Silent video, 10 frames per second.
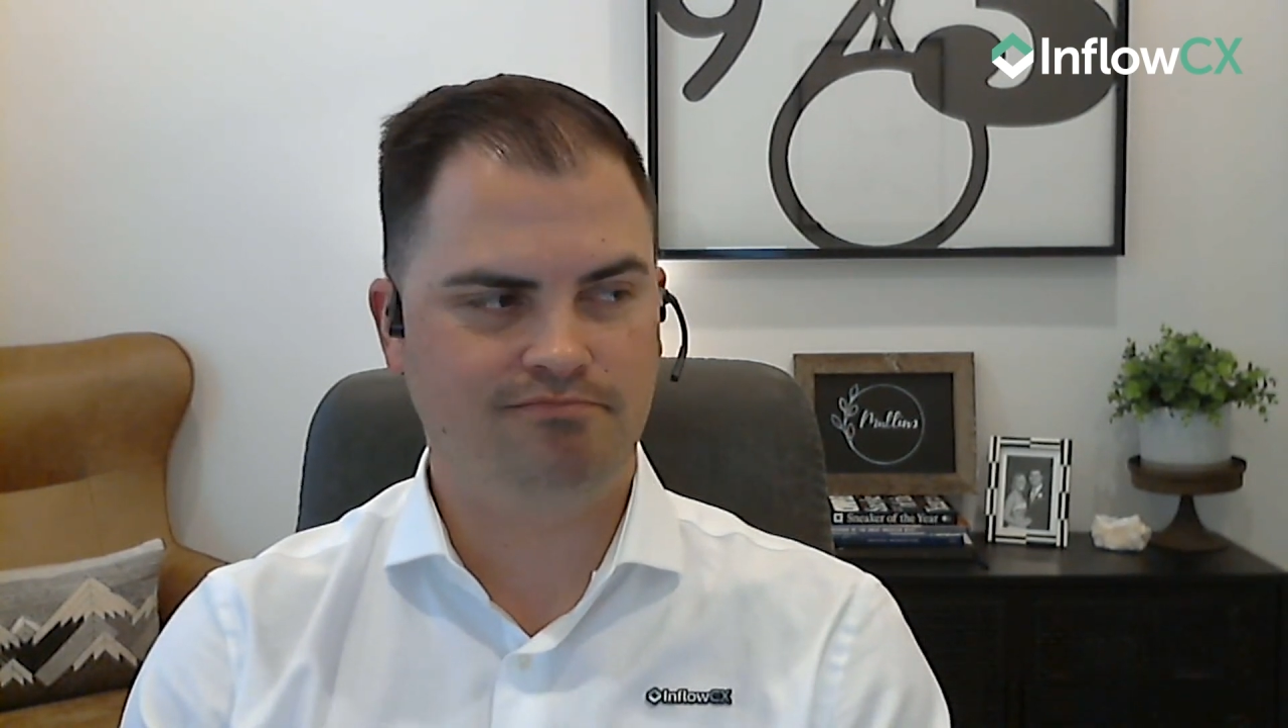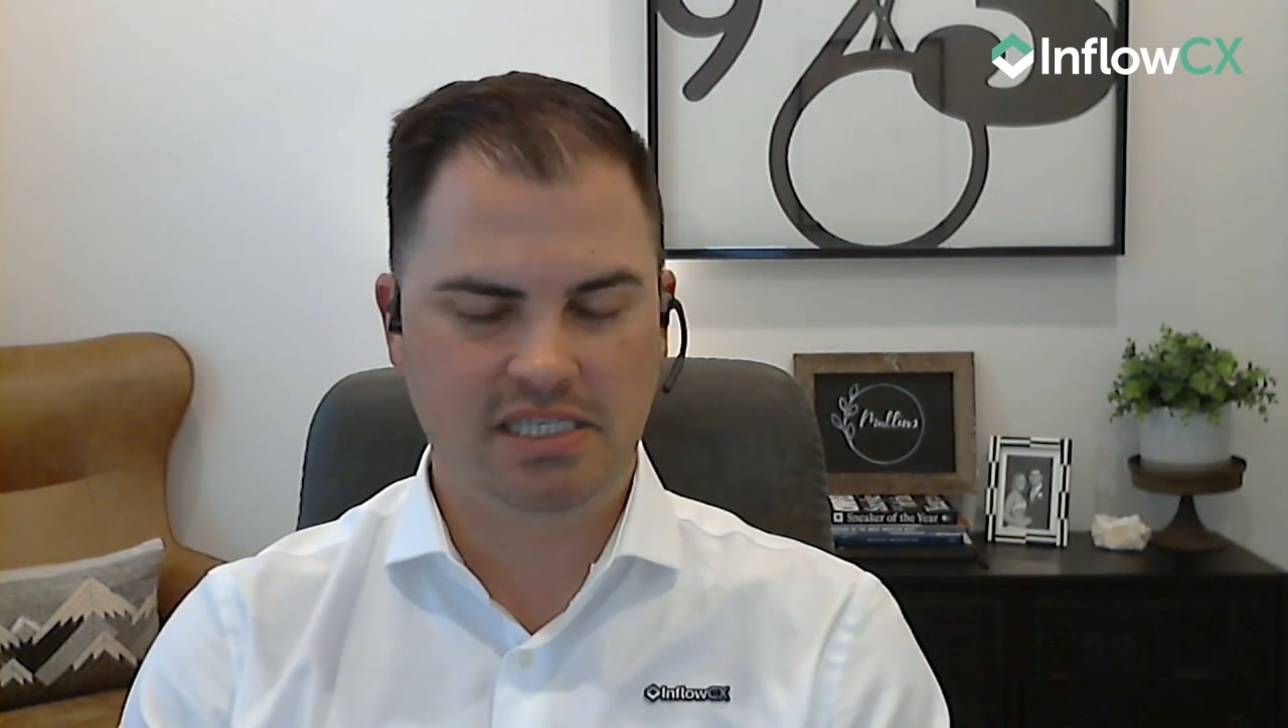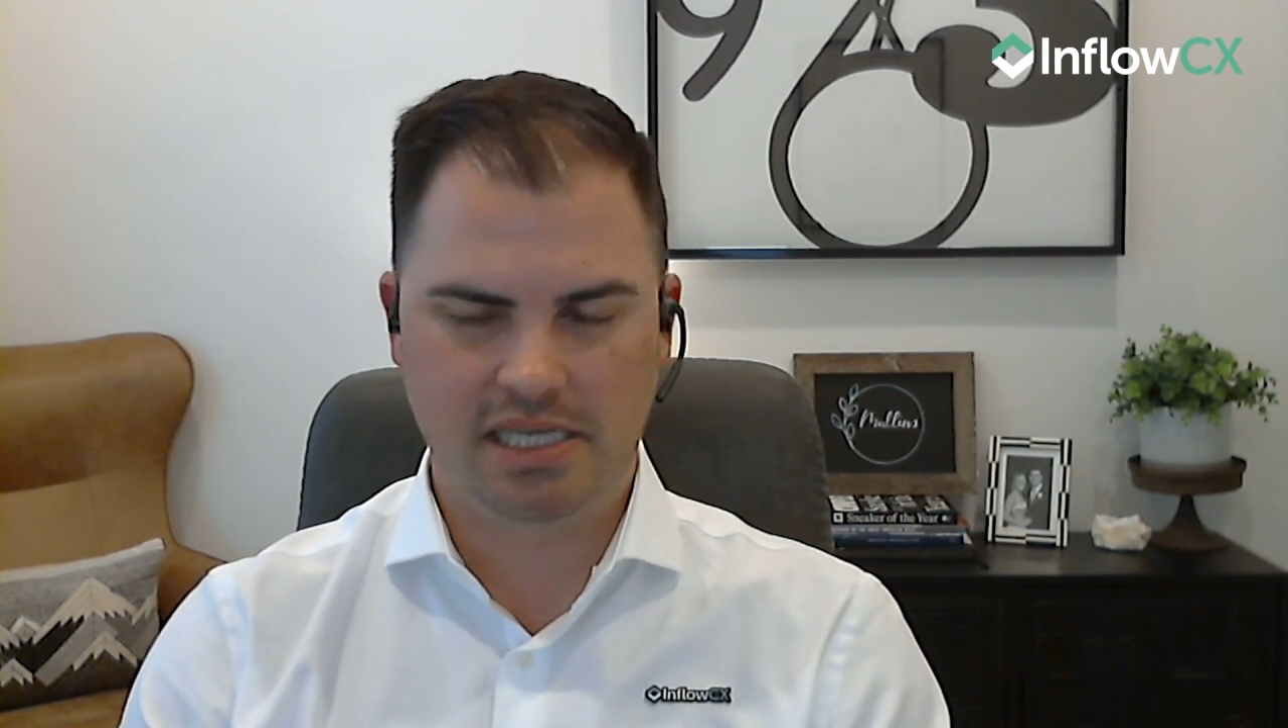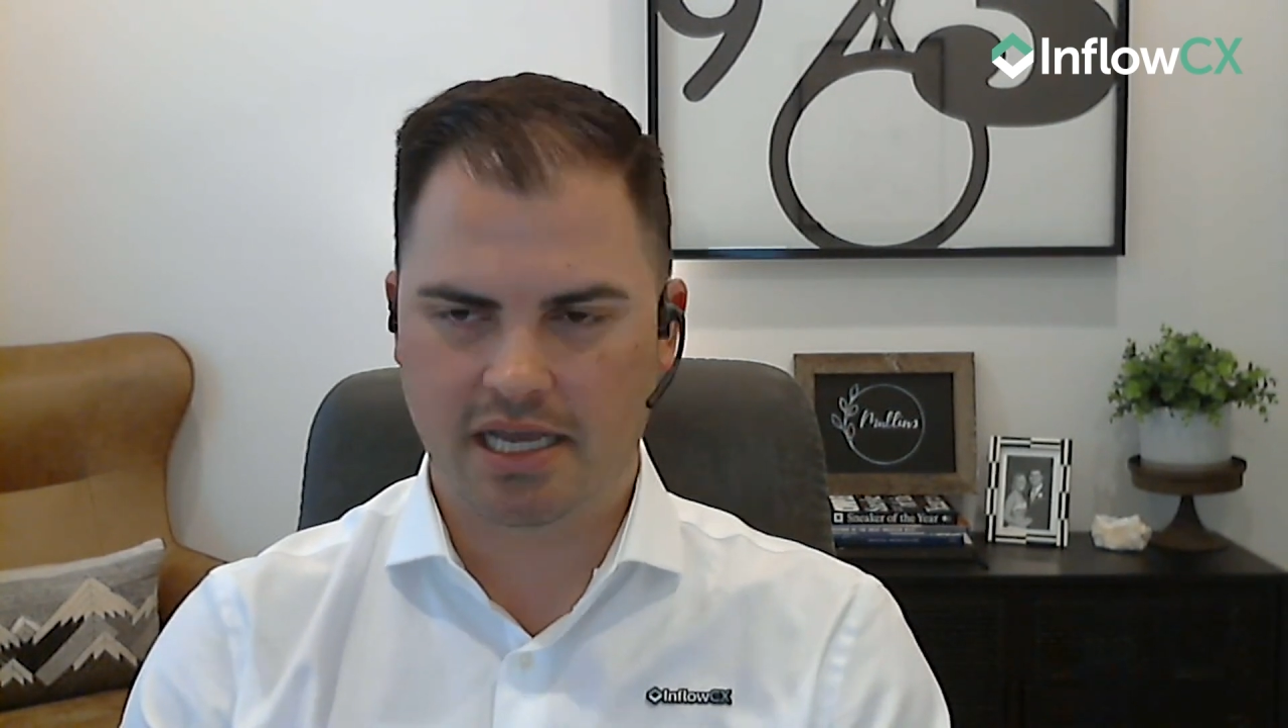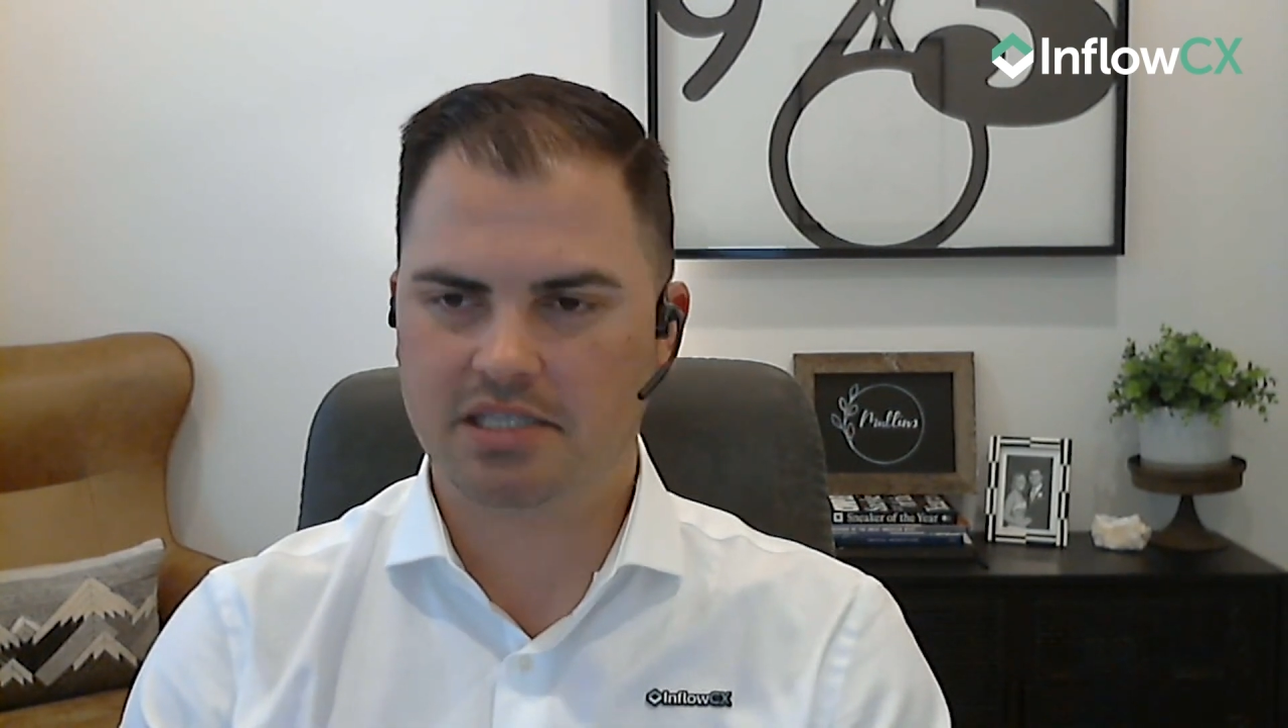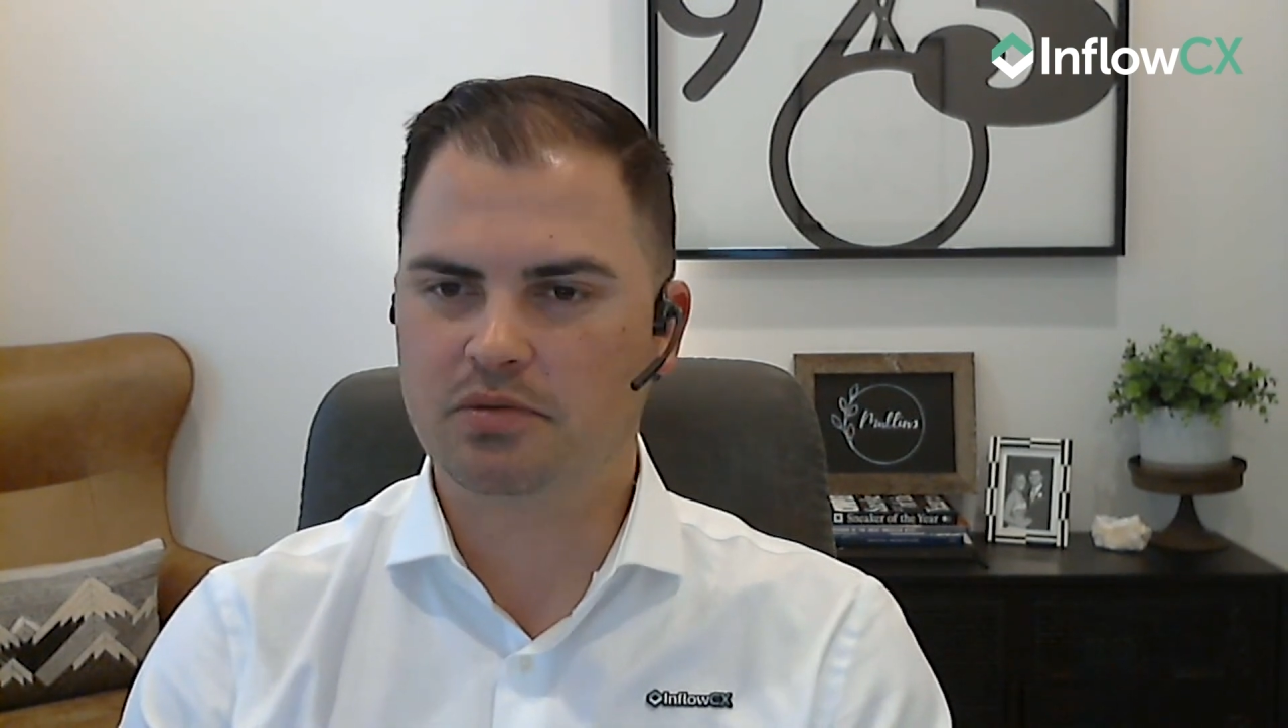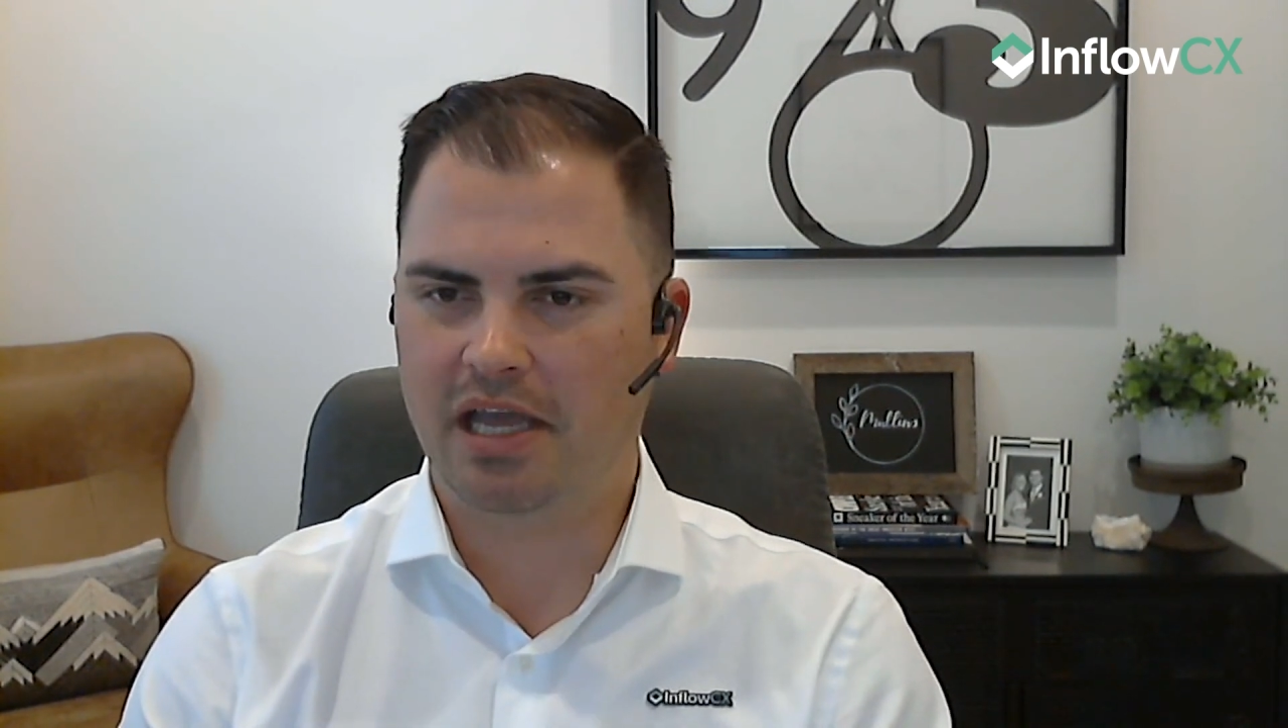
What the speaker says: "Yes,